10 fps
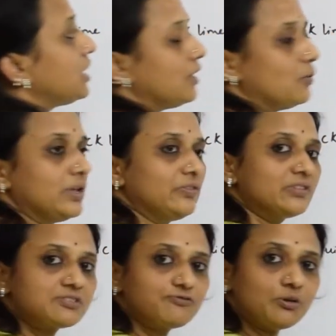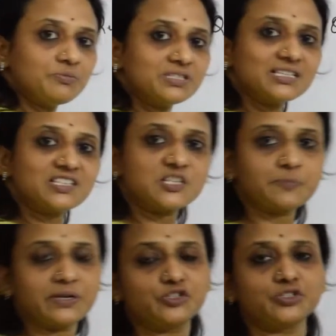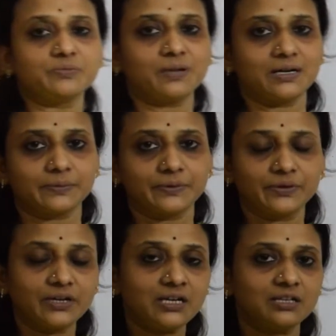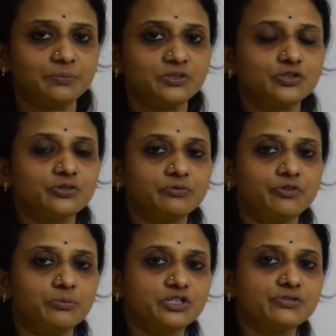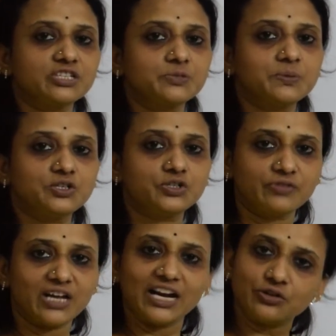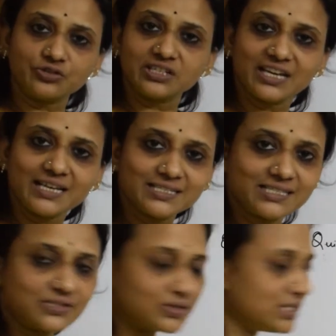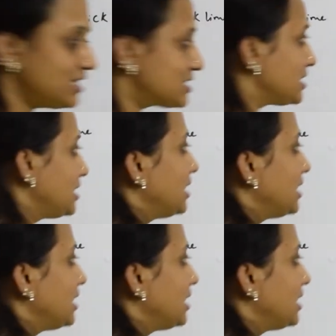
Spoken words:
When this forms a suspension part, right, that means during formation of suspension, the hydrogen gas is released.